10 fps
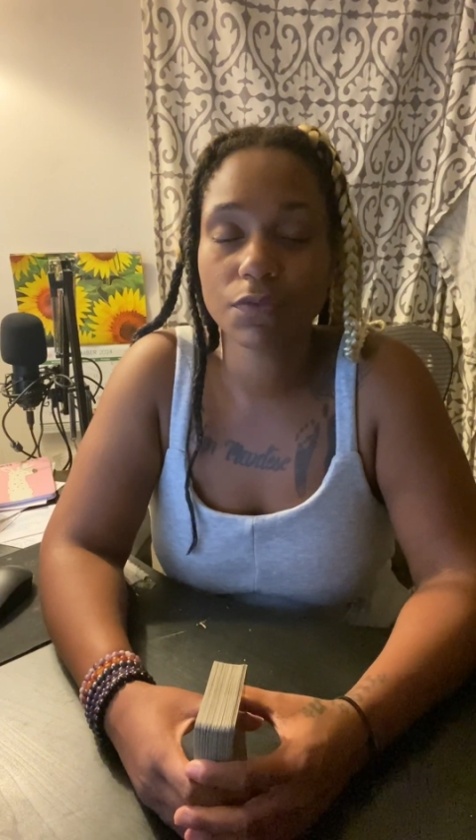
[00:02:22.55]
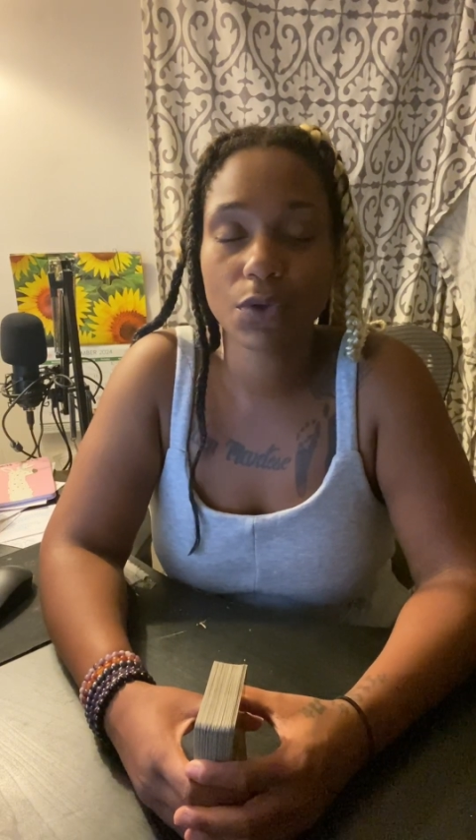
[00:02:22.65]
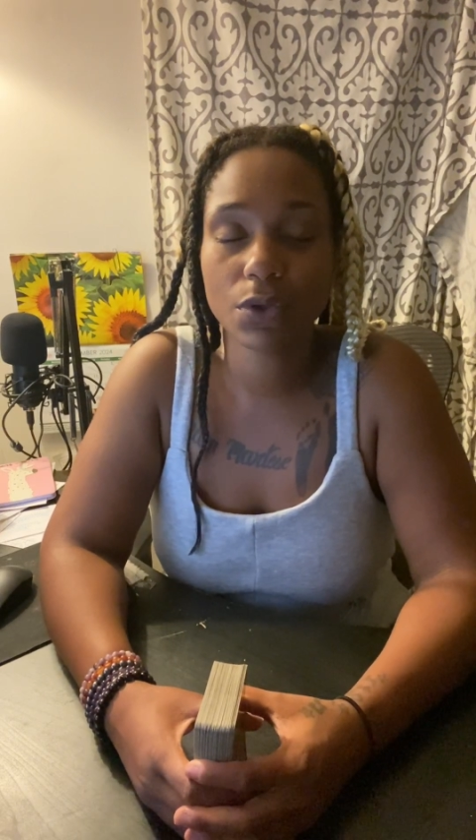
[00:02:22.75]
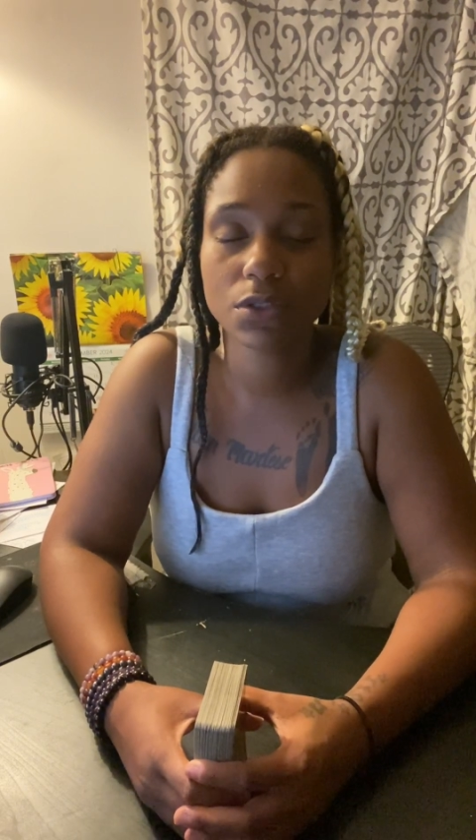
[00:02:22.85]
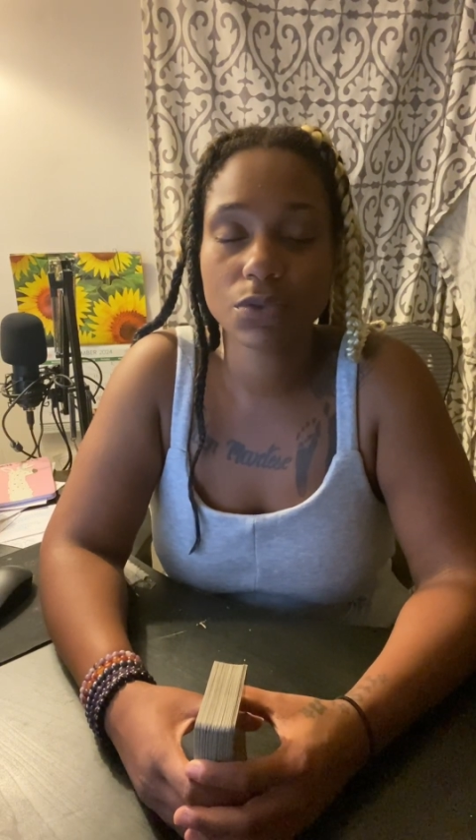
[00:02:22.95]

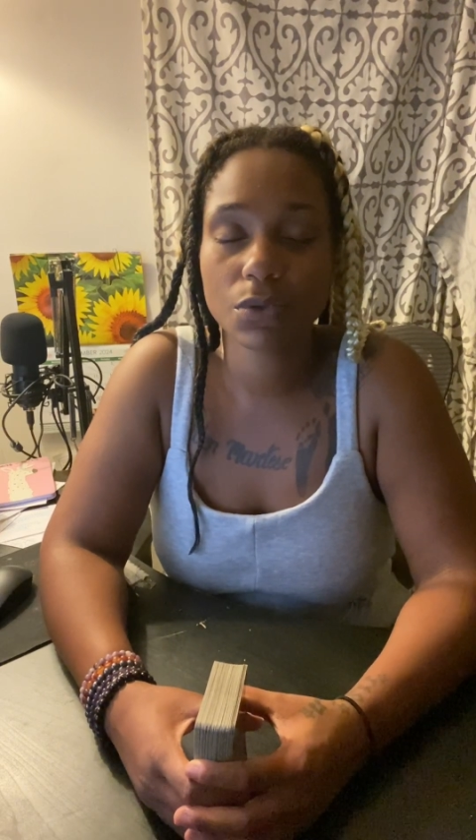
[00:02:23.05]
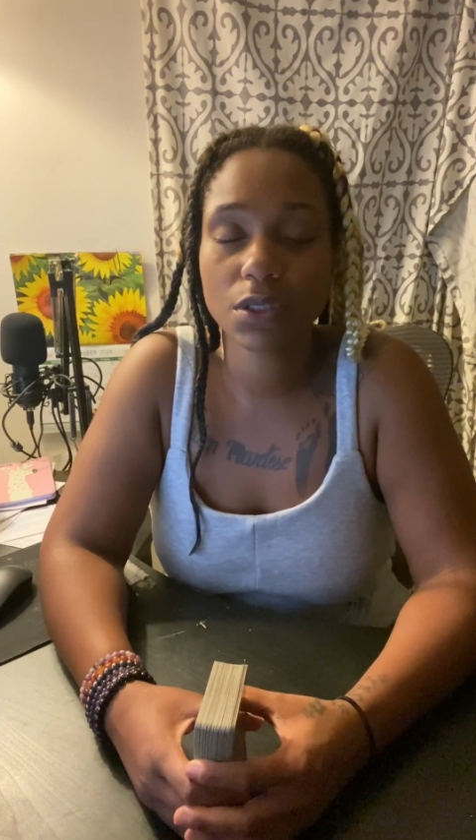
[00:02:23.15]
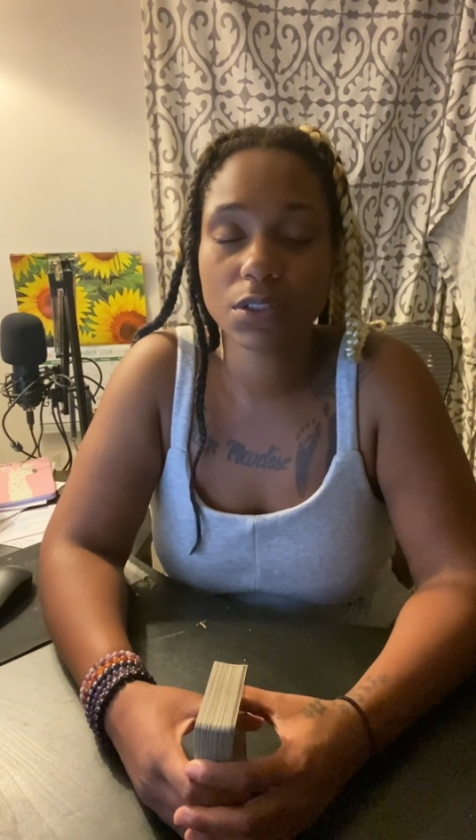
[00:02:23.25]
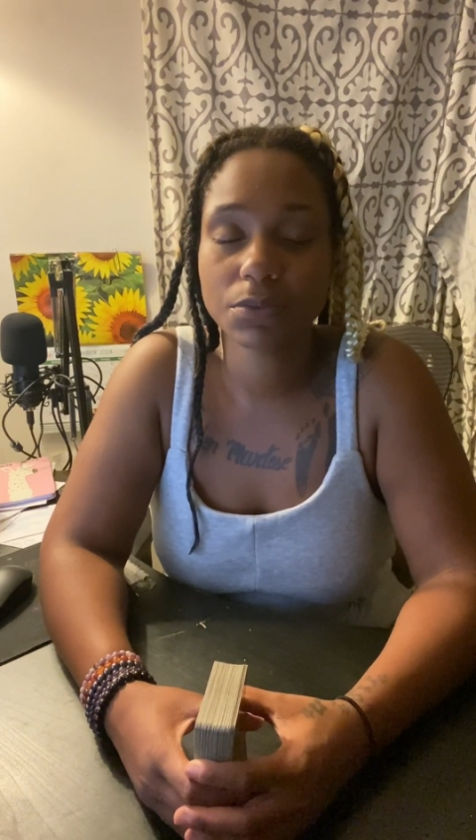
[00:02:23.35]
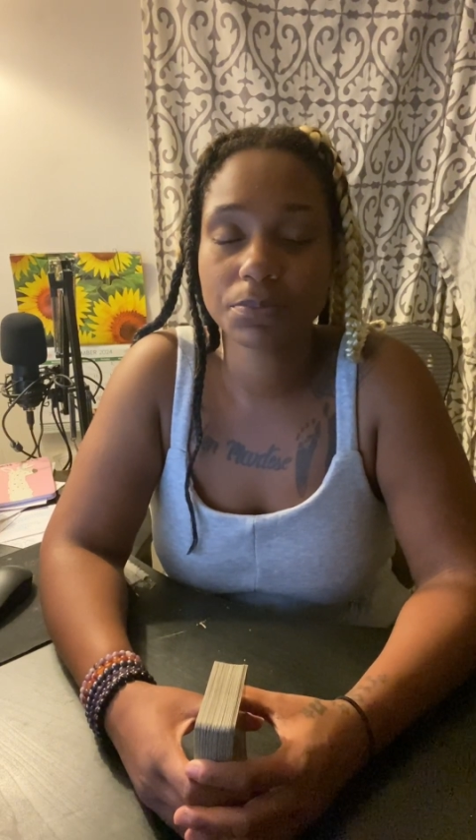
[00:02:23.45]
focus
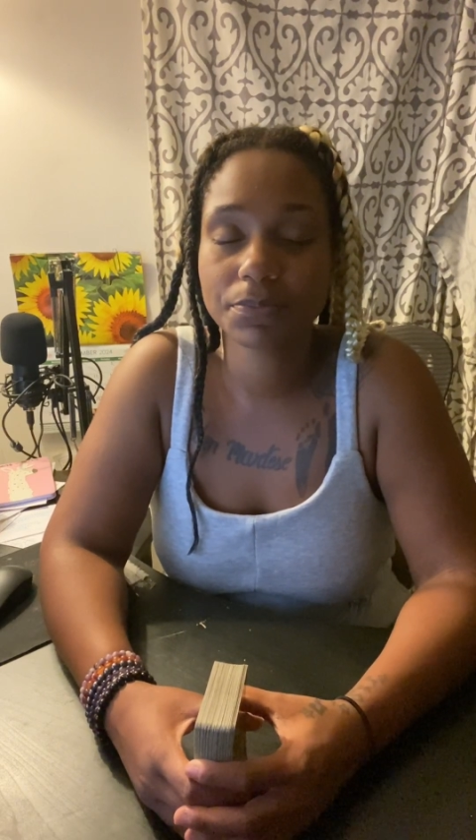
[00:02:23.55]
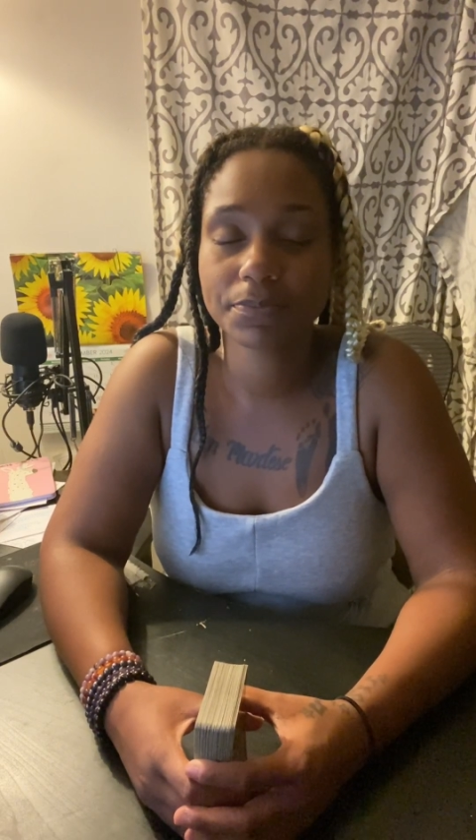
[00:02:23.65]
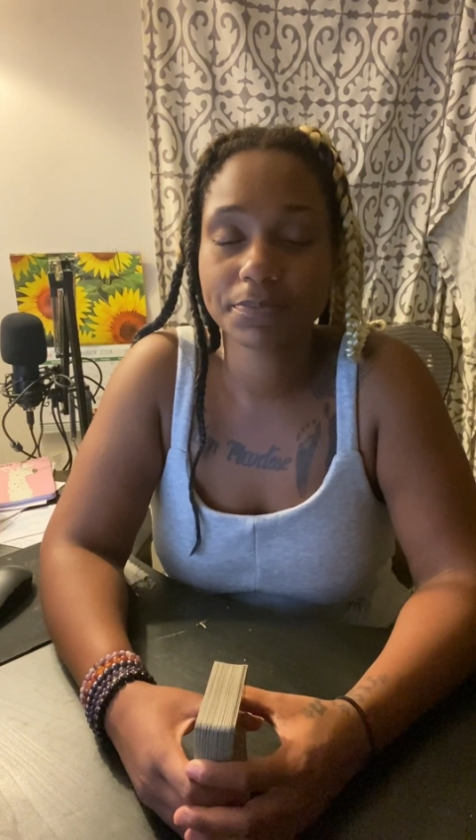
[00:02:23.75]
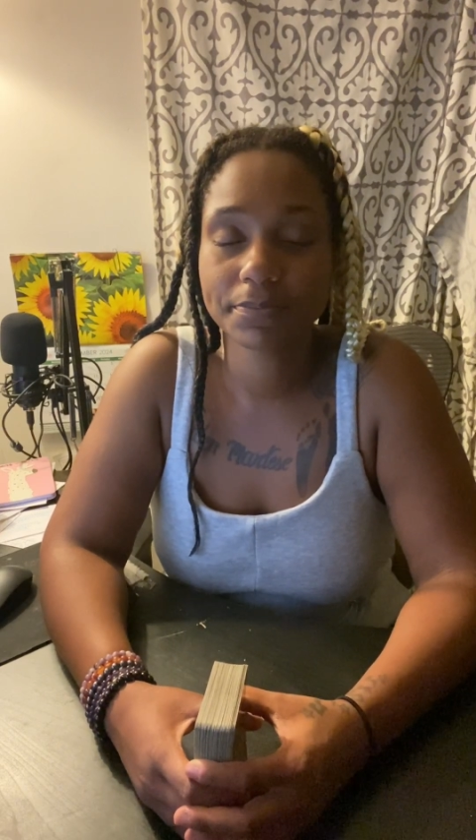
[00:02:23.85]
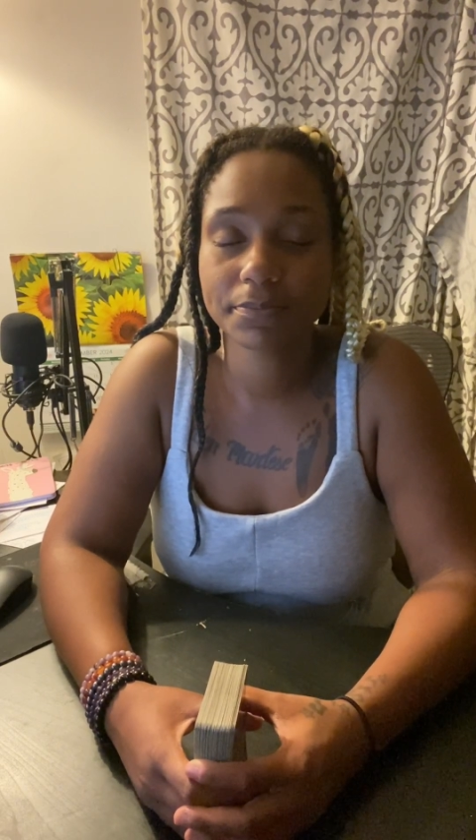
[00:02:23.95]
on.
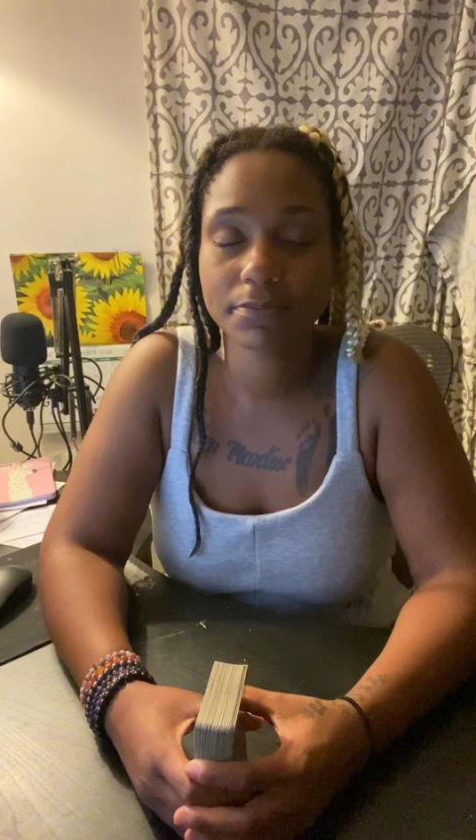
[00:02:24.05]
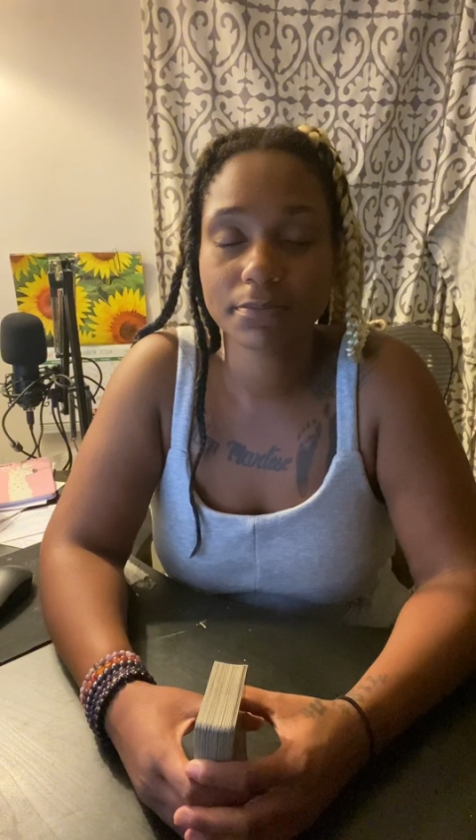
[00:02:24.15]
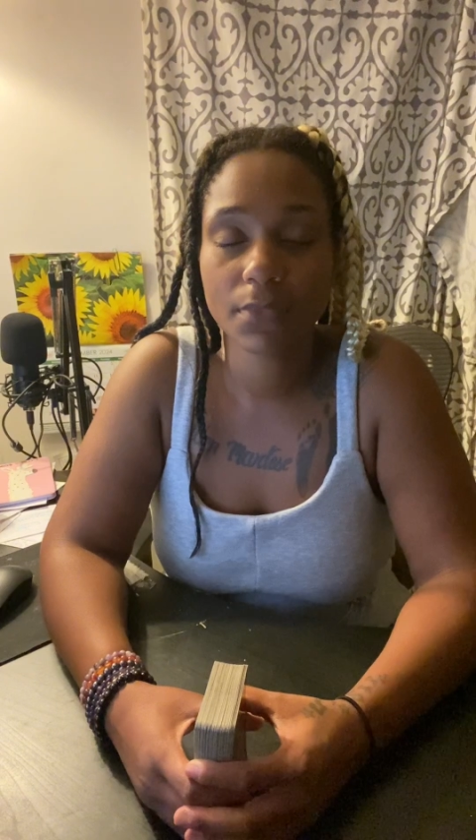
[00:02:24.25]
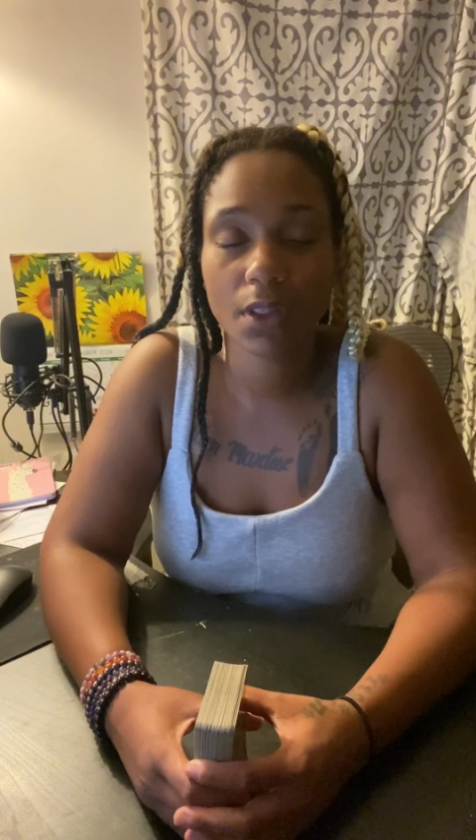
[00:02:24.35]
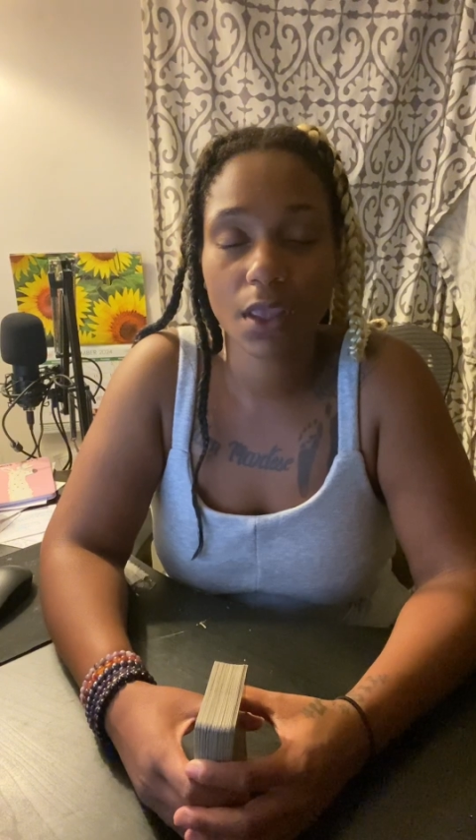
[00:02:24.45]

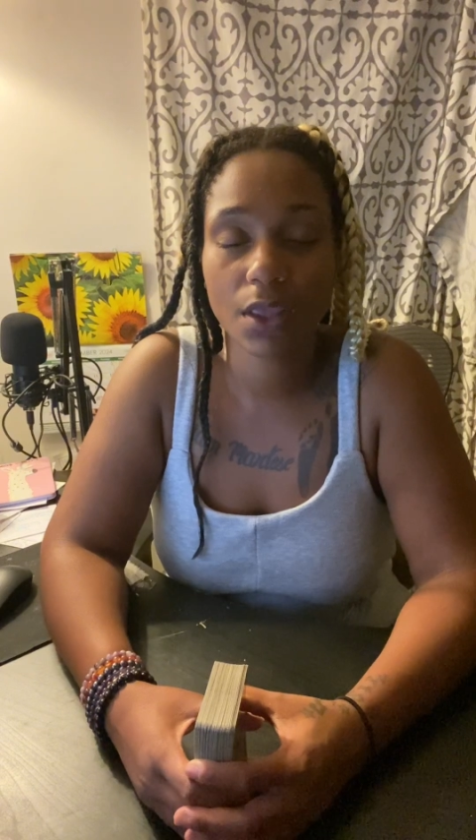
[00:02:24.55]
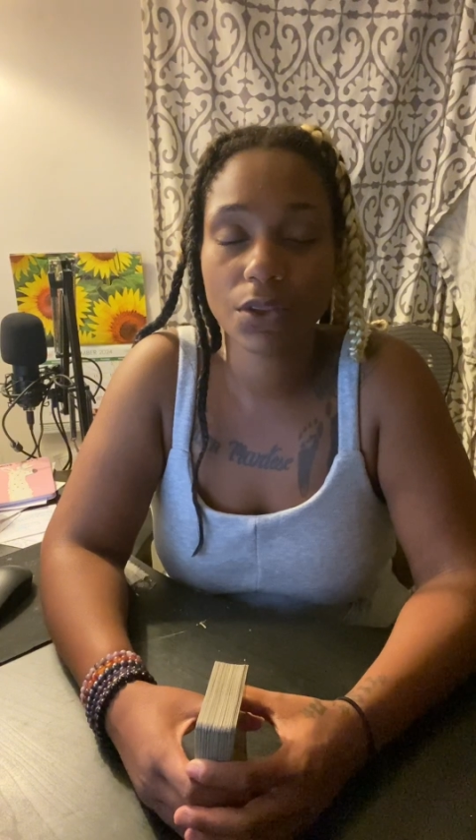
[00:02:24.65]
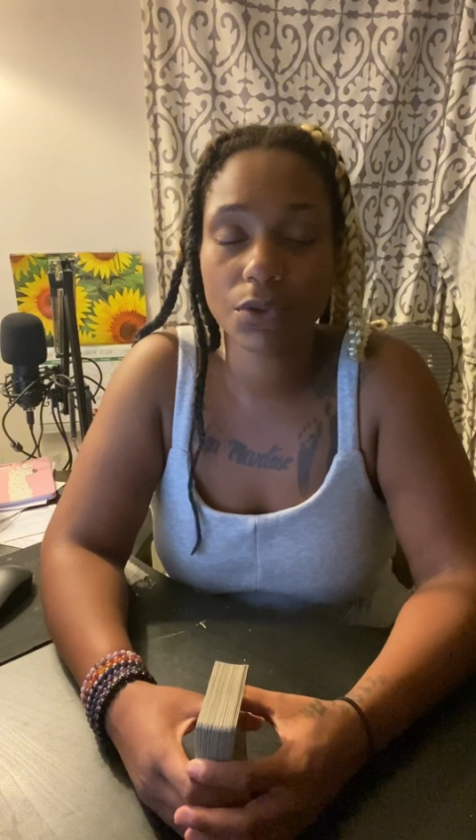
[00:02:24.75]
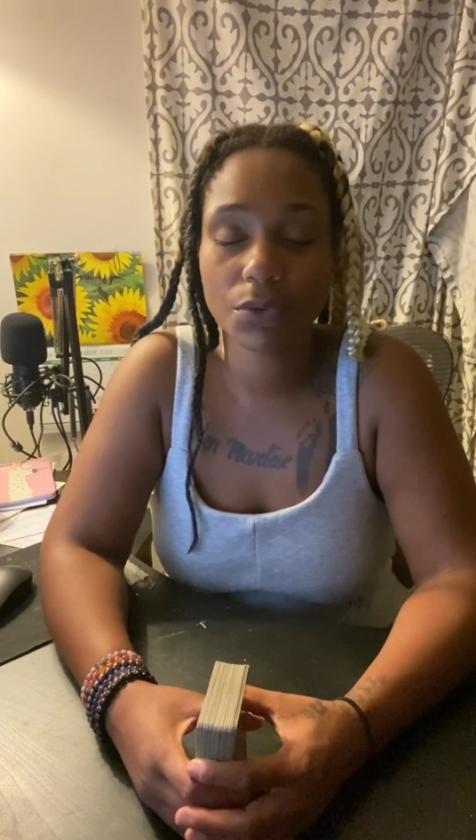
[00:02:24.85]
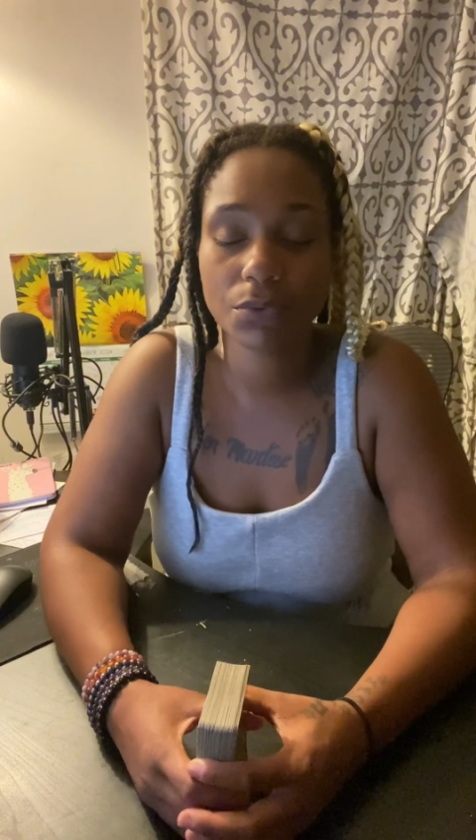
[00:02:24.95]

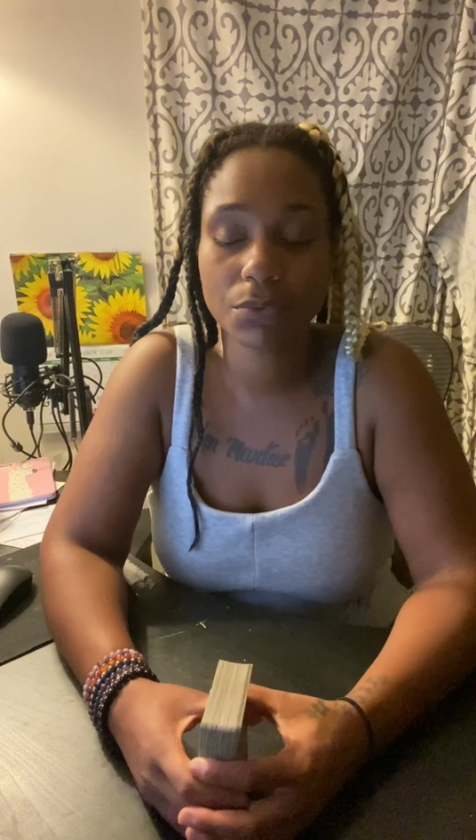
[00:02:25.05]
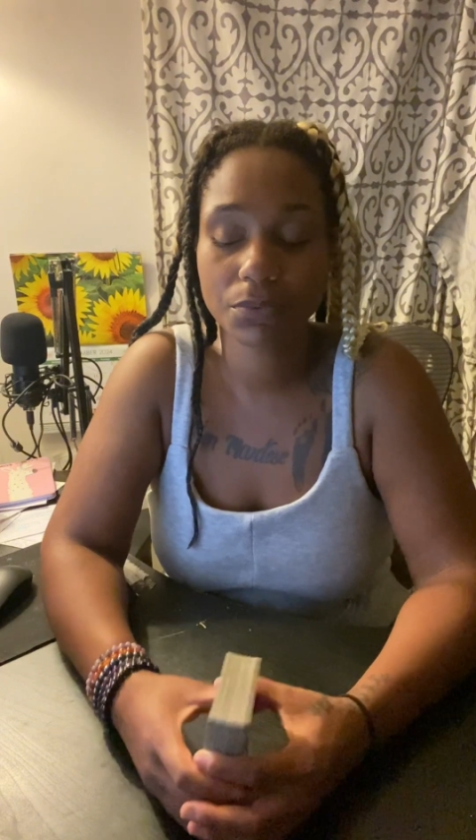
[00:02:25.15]
Thank you.